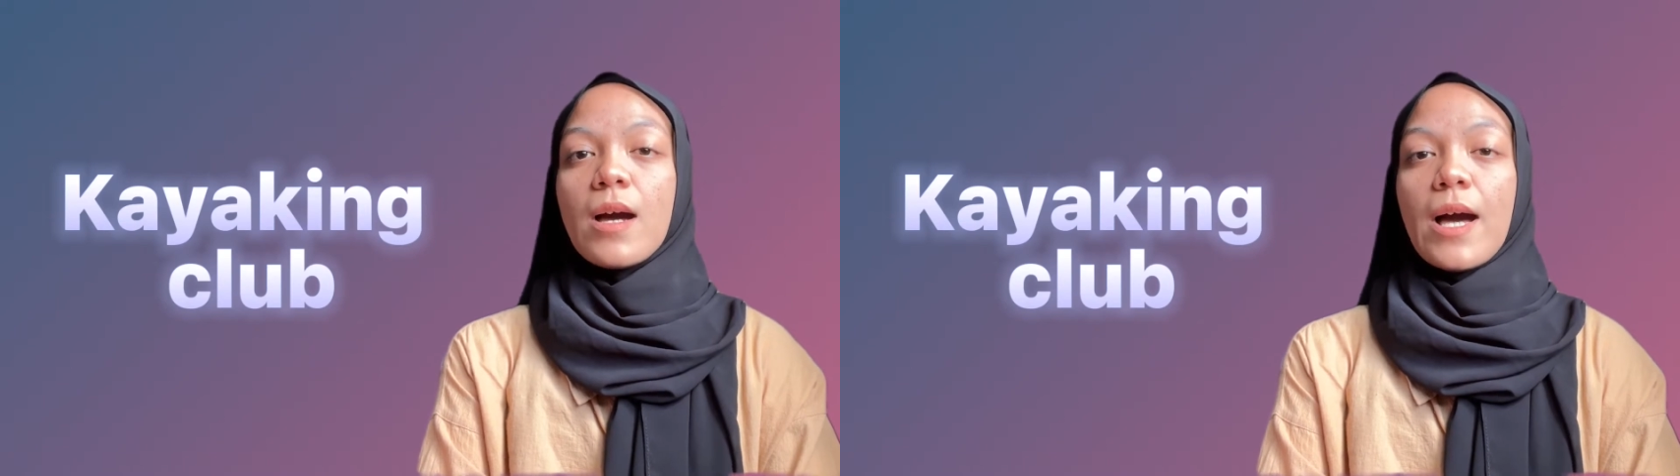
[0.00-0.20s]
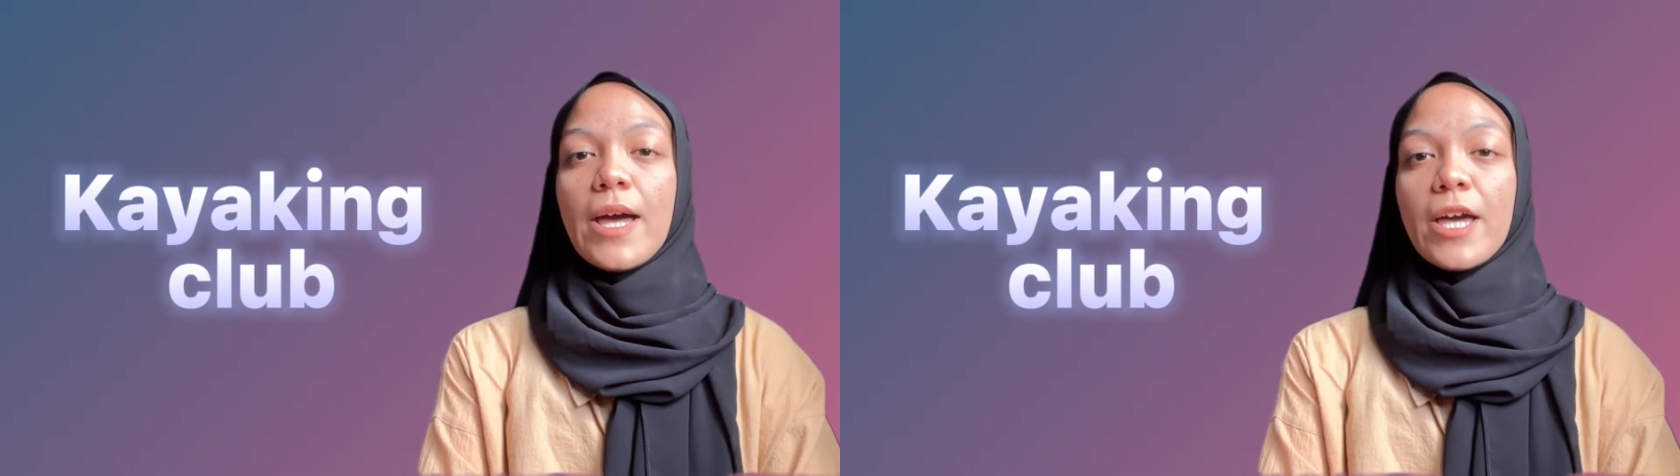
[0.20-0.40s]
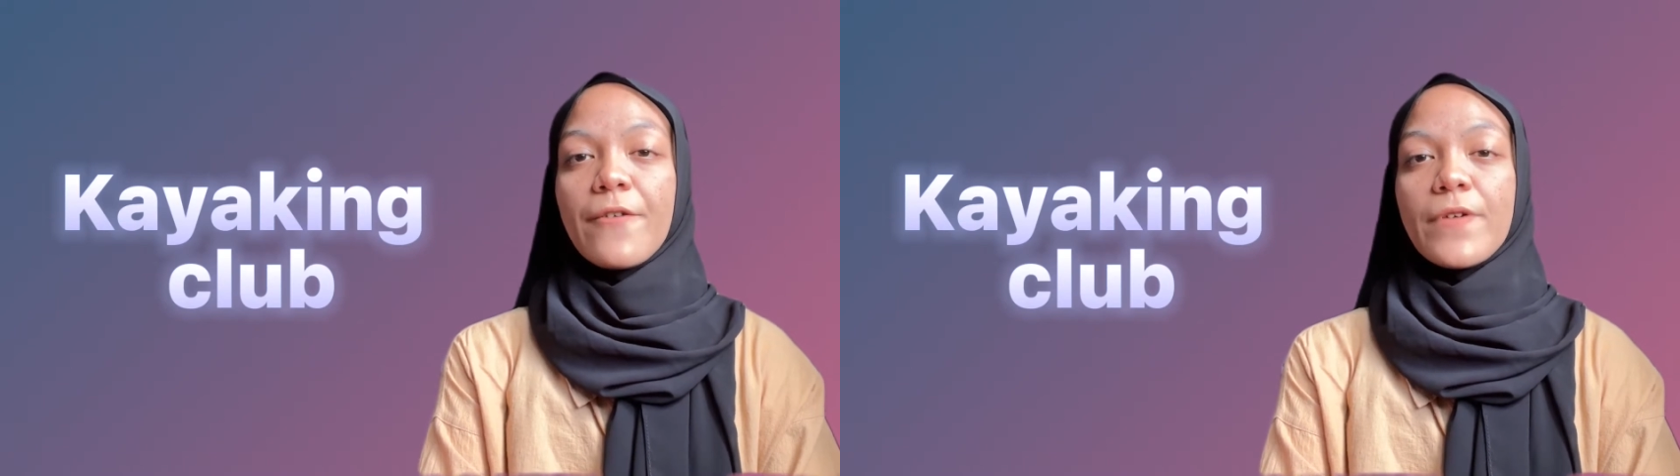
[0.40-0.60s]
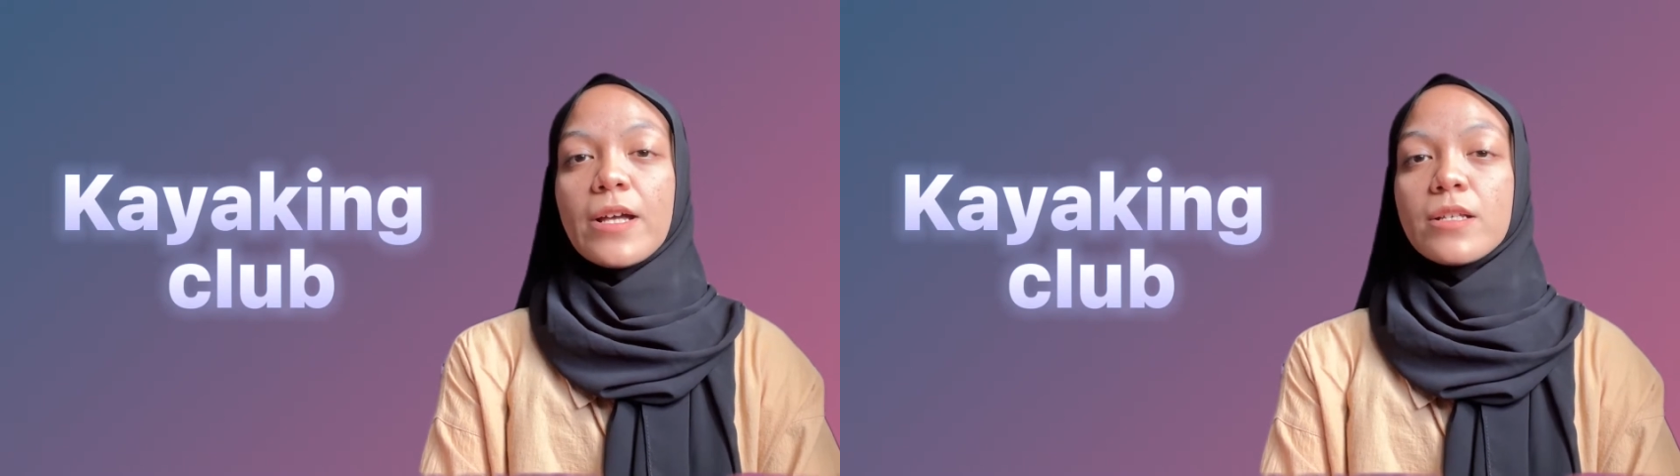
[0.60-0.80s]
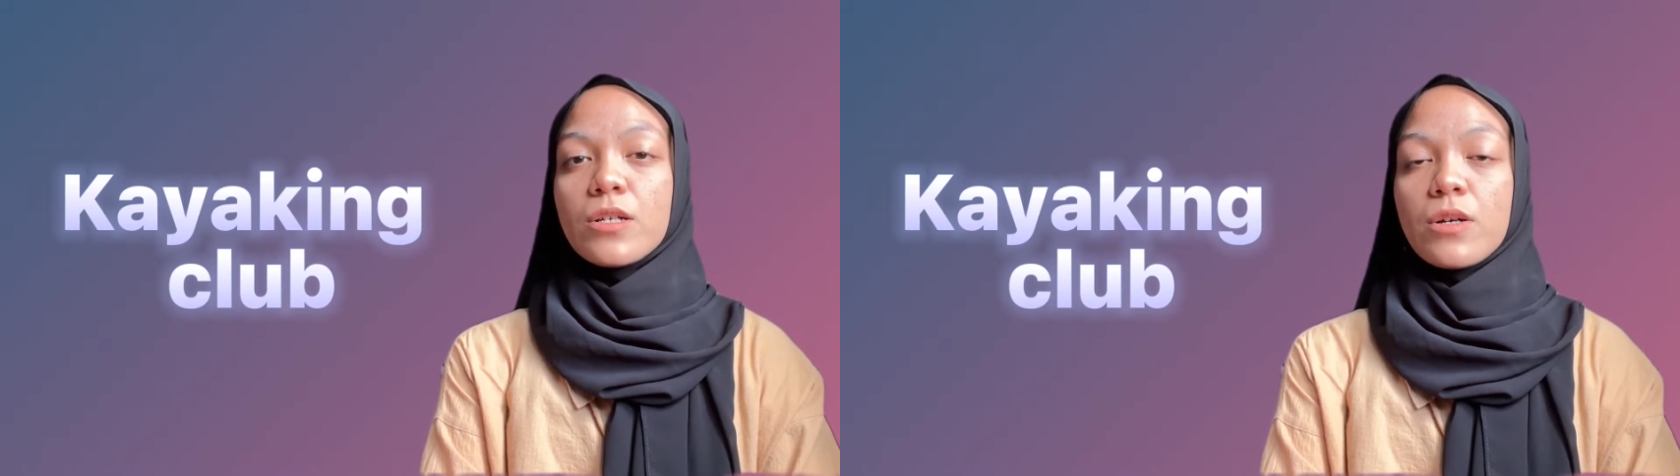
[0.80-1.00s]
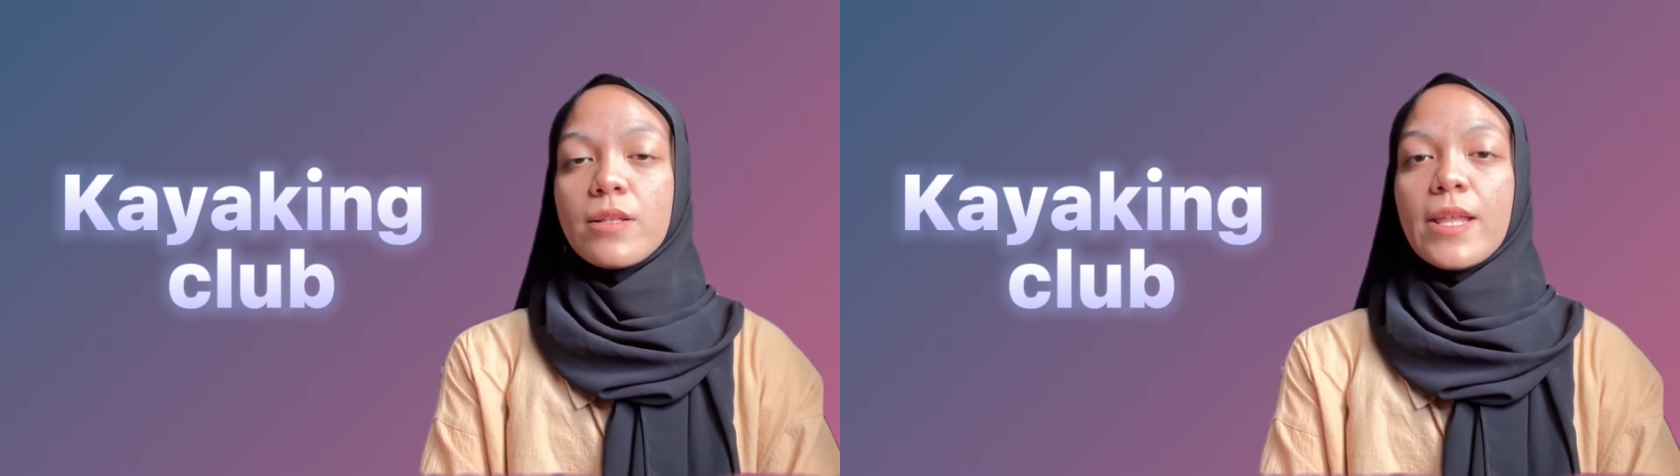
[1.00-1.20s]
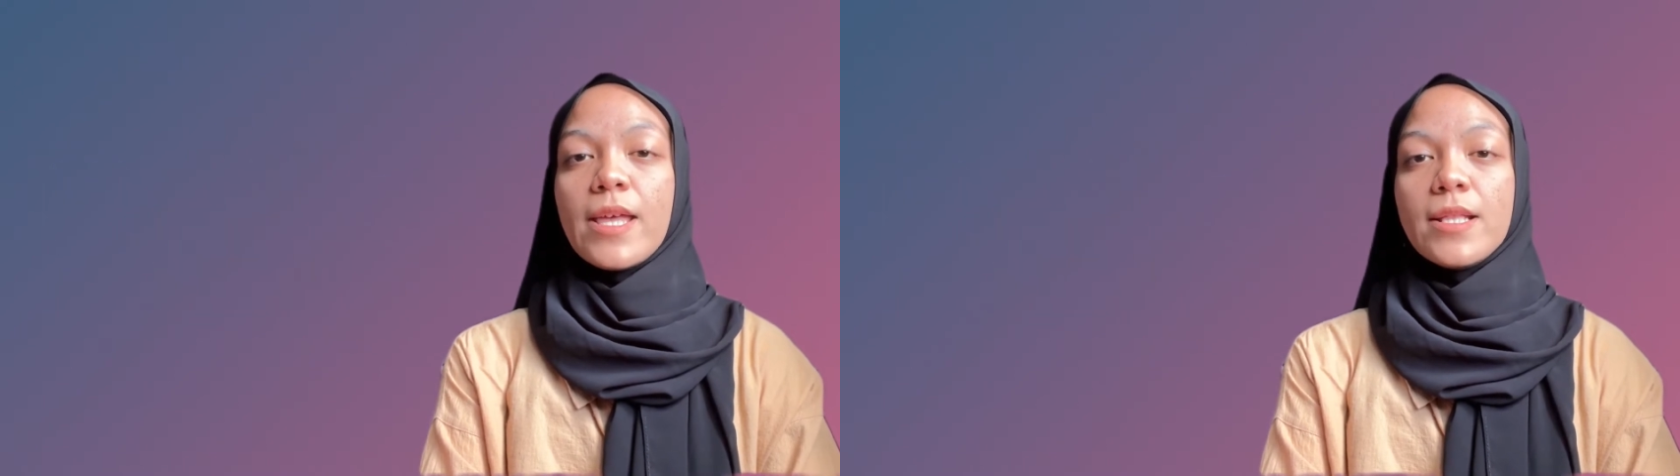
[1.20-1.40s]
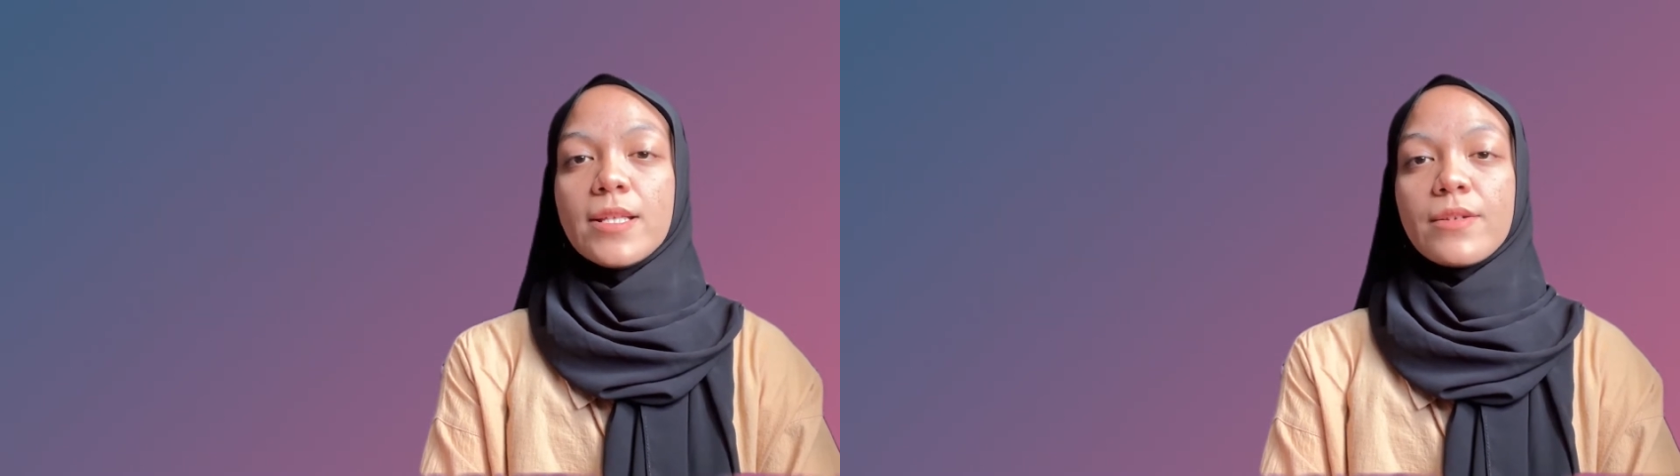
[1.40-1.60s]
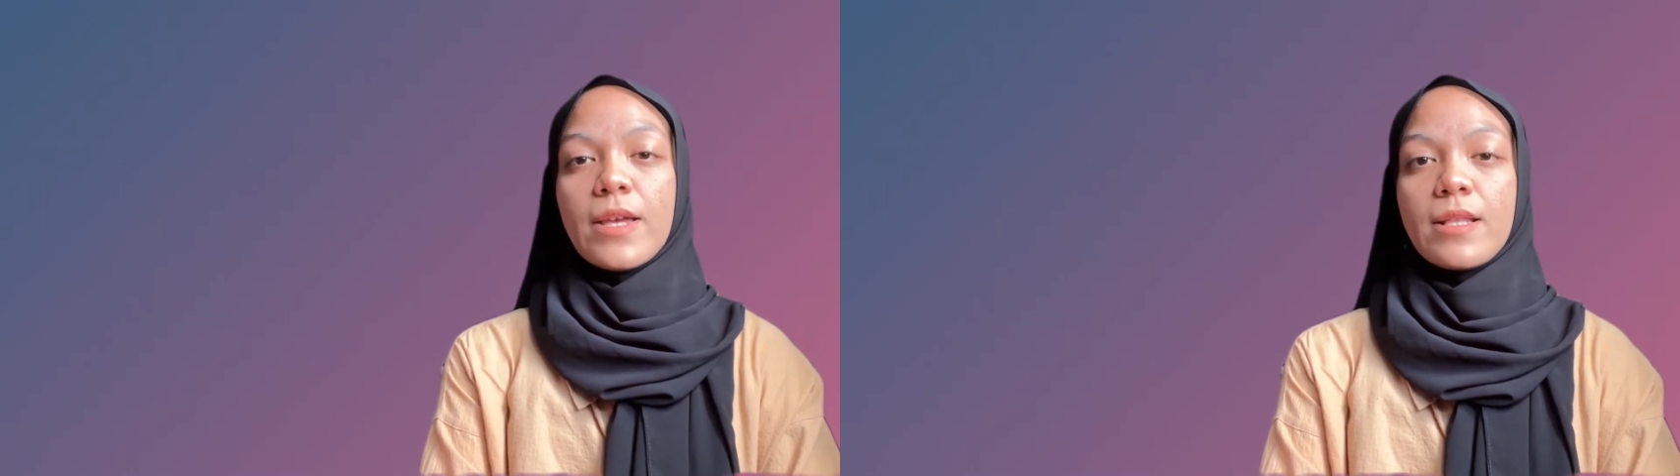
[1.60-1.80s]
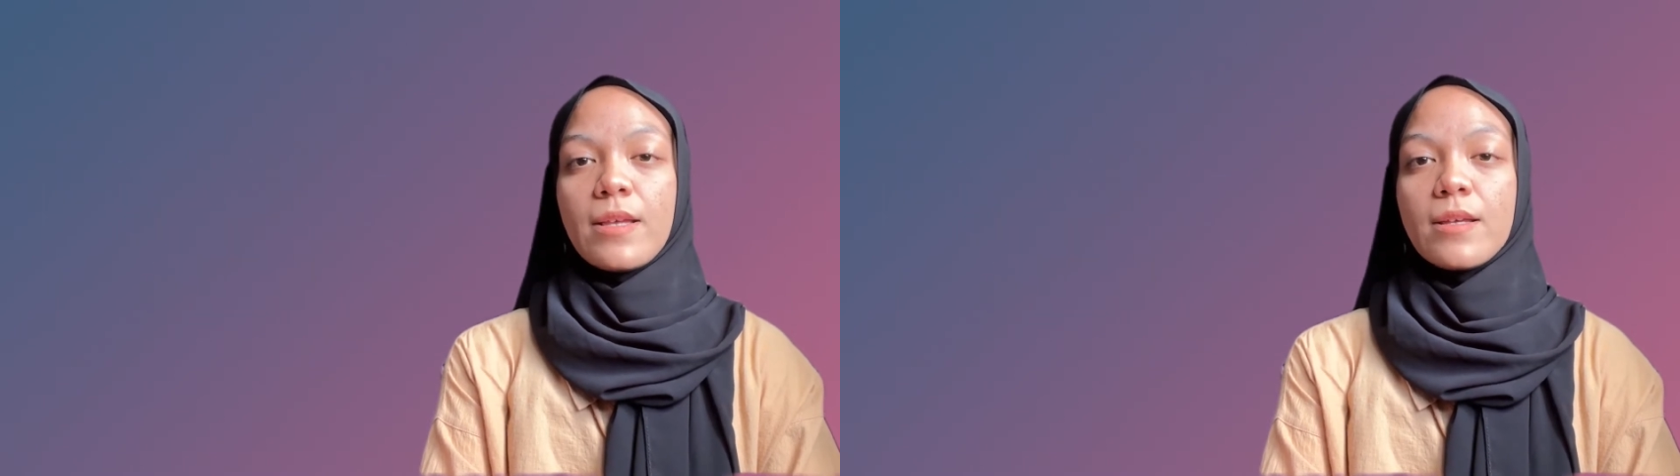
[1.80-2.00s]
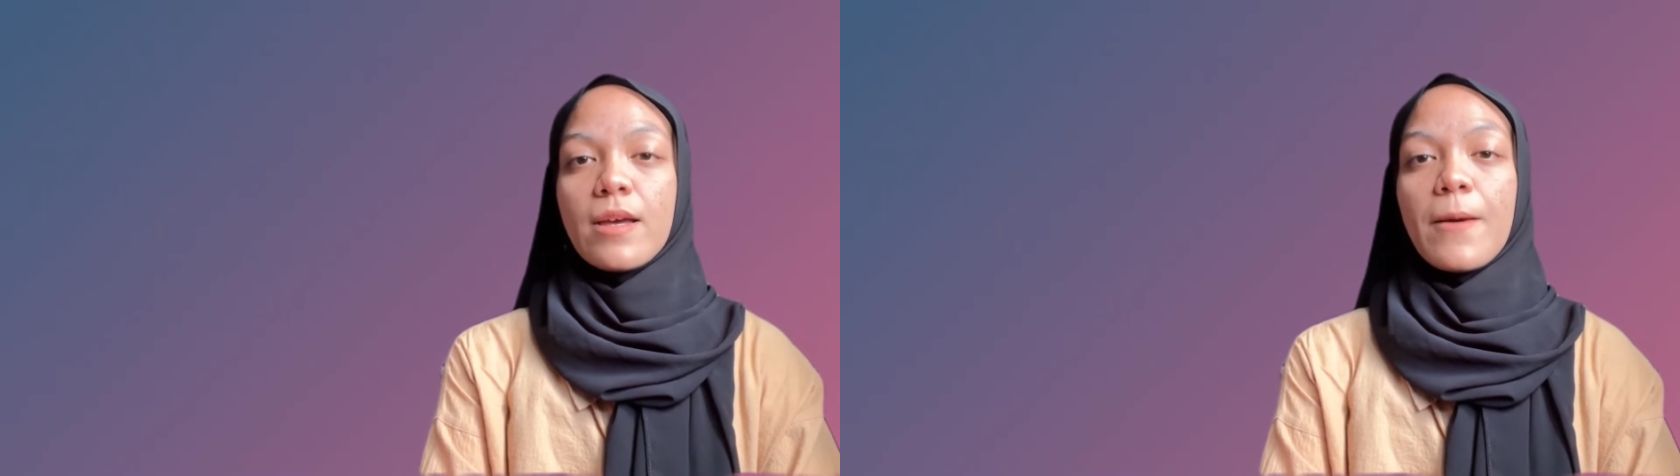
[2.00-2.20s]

I have undergone daily training